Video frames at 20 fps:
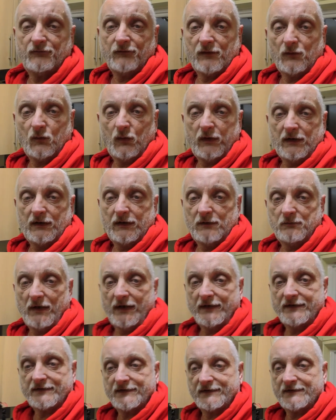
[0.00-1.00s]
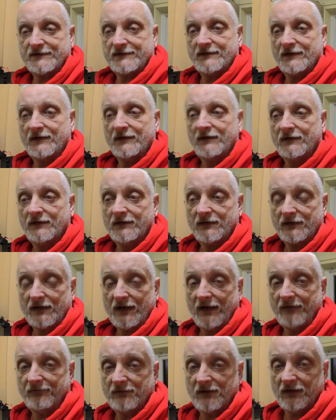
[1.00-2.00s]
on a weekly basis
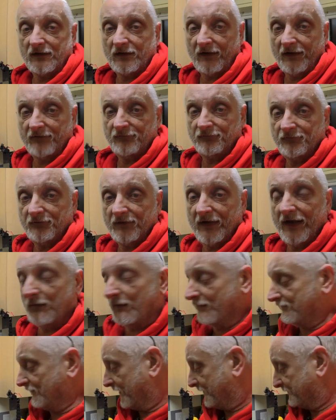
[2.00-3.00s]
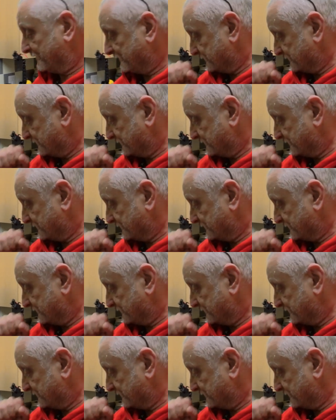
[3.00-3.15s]
came to life. However,